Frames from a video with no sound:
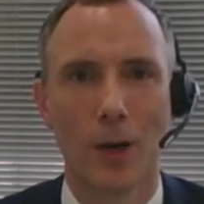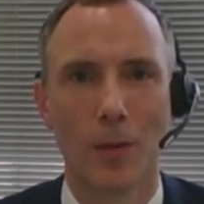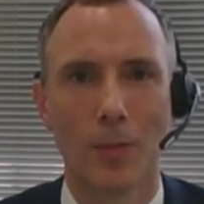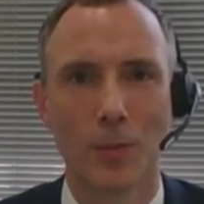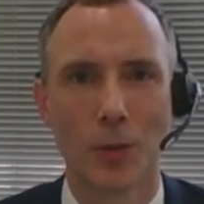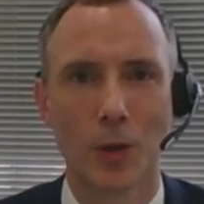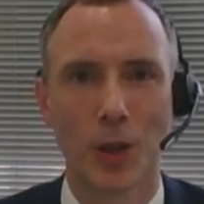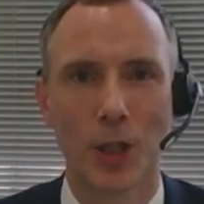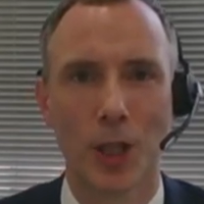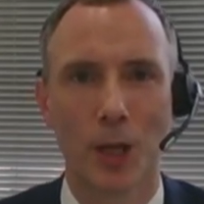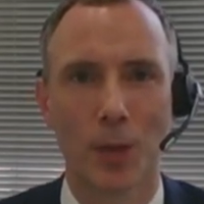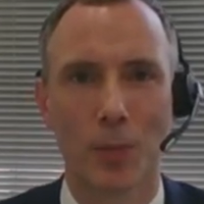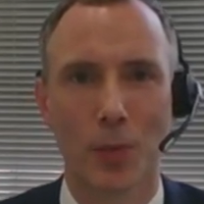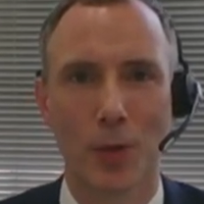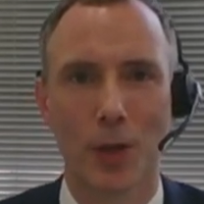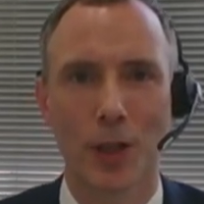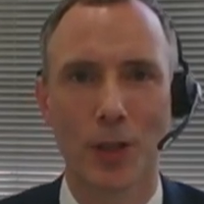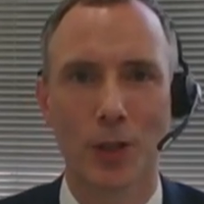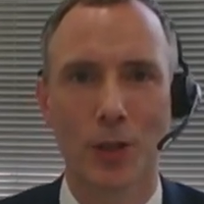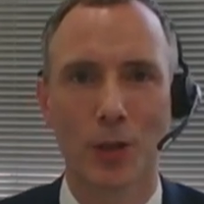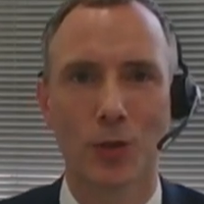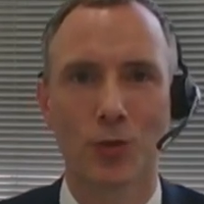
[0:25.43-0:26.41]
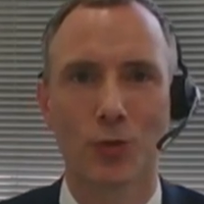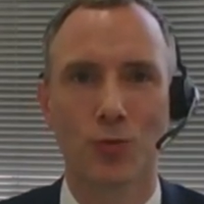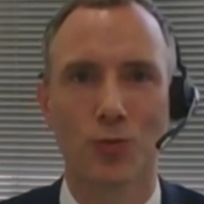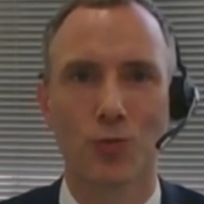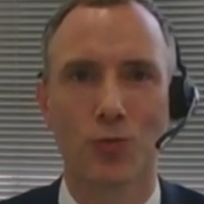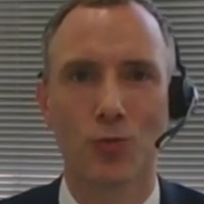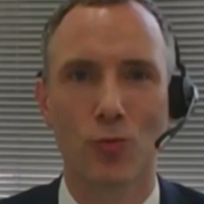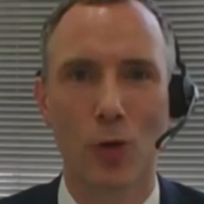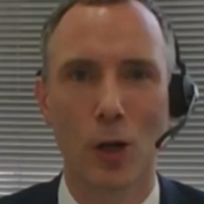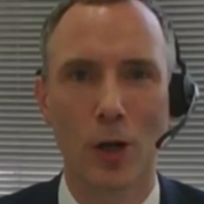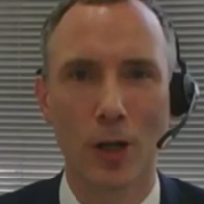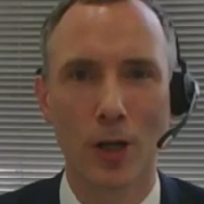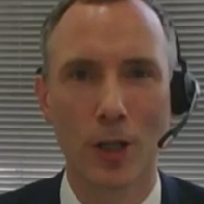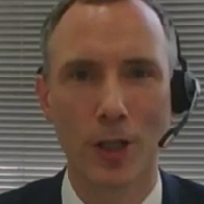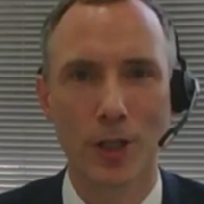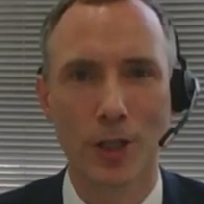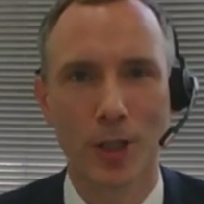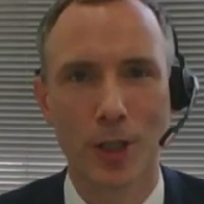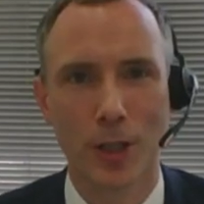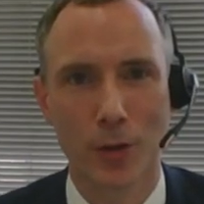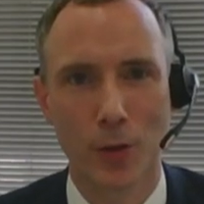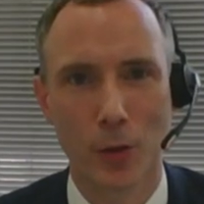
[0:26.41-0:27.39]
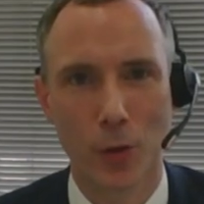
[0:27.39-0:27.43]
um, share price has
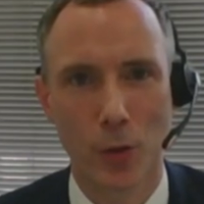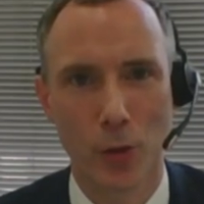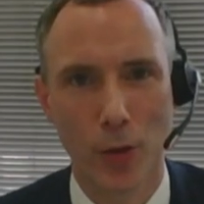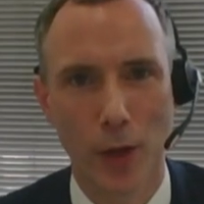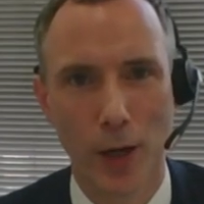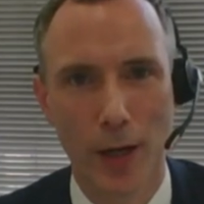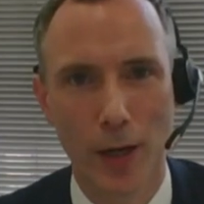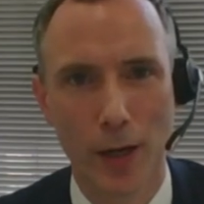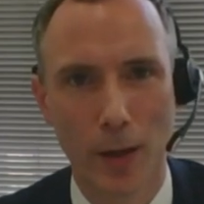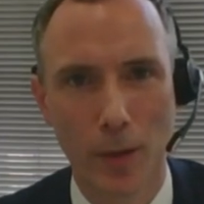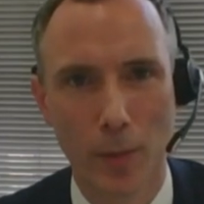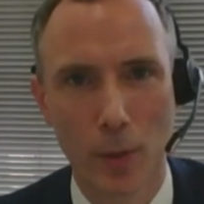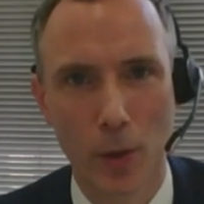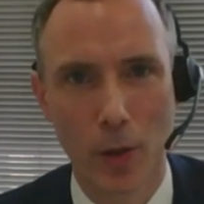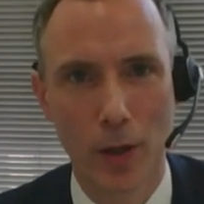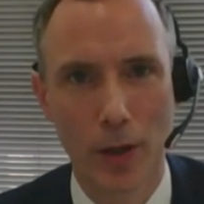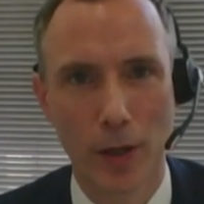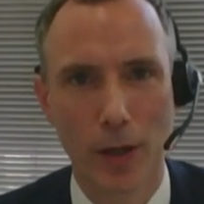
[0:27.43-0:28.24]
rocketed through that number.